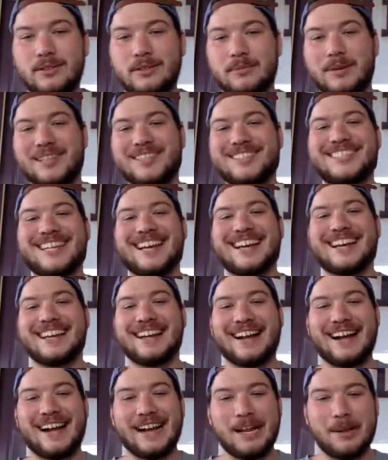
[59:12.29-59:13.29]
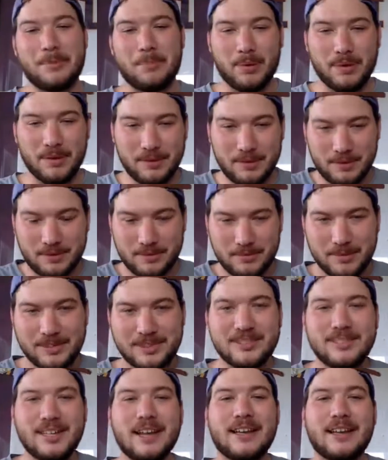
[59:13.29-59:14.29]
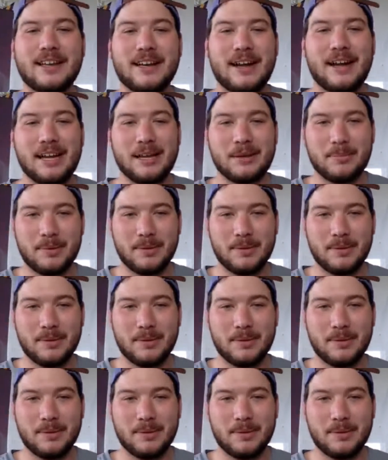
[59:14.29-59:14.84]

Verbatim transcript: My second hype. My second hype.